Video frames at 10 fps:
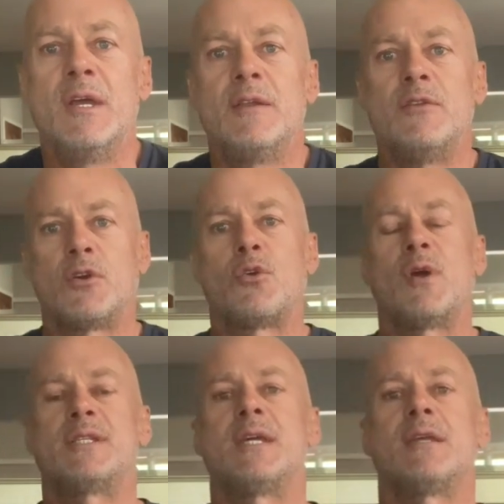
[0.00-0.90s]
the
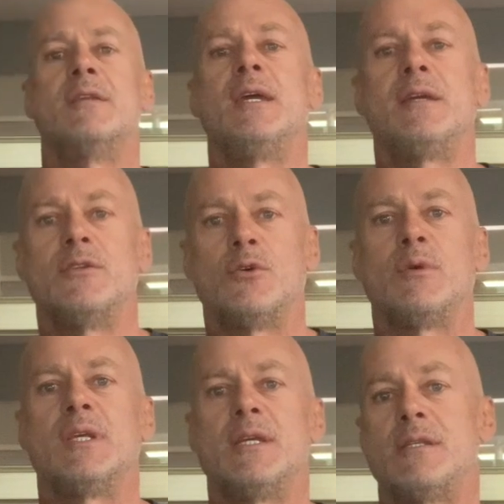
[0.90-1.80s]
correct technique and
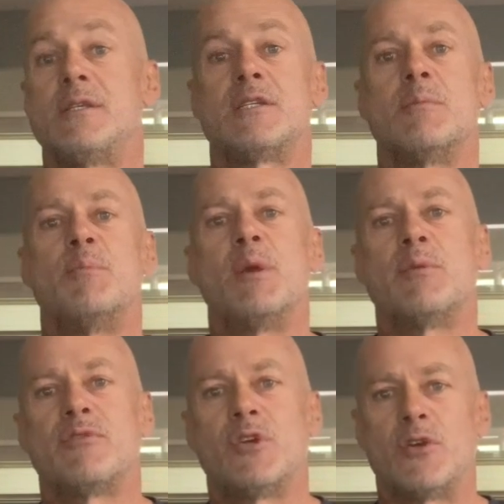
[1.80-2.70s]
doing these. It's just some
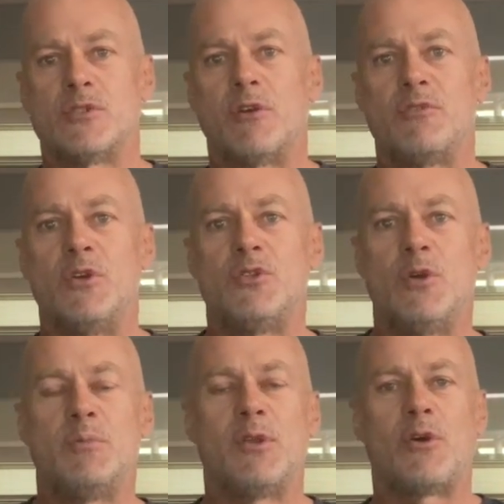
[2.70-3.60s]
people I've chosen off
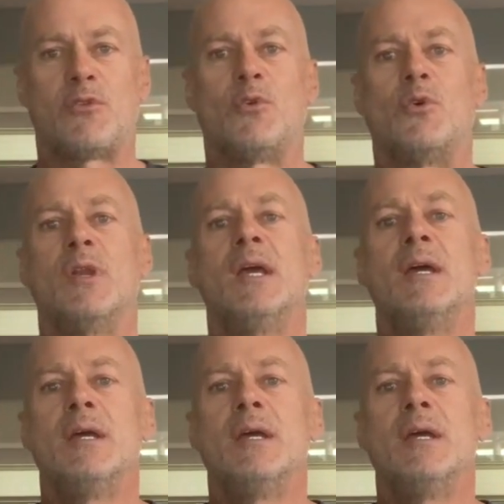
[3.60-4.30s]
YouTube that I thought